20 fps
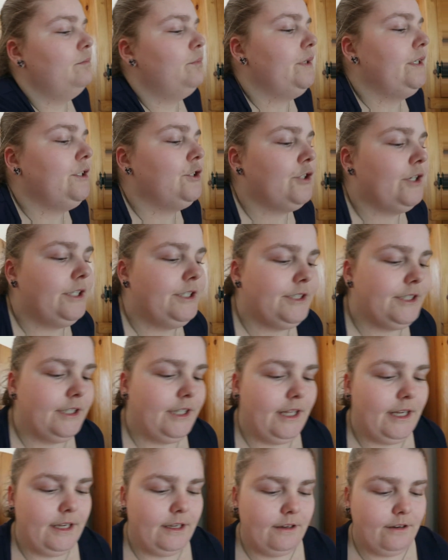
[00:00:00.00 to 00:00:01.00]
pretty sure I
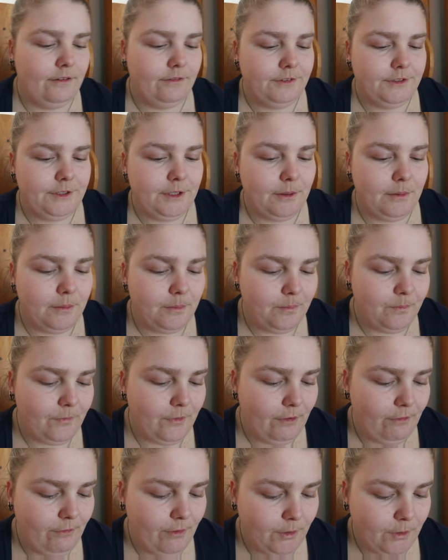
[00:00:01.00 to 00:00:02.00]
still have some
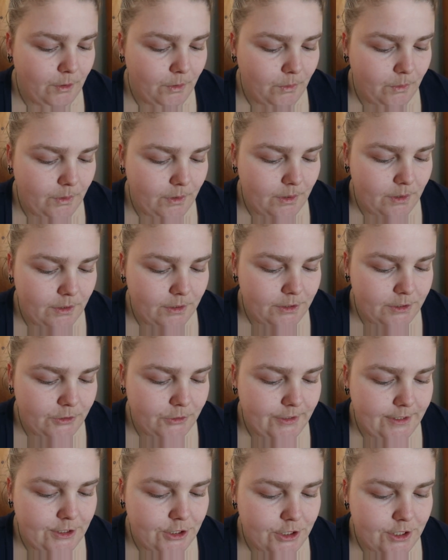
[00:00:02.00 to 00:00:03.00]
photo
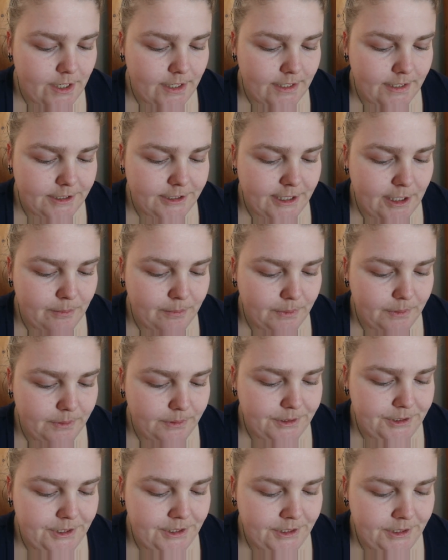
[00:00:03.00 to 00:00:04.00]
screenshot
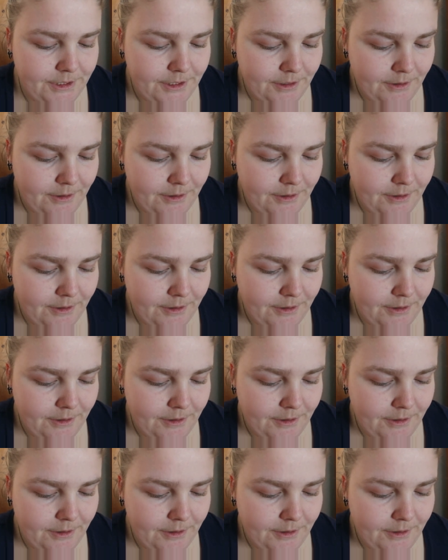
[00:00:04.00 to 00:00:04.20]
examples.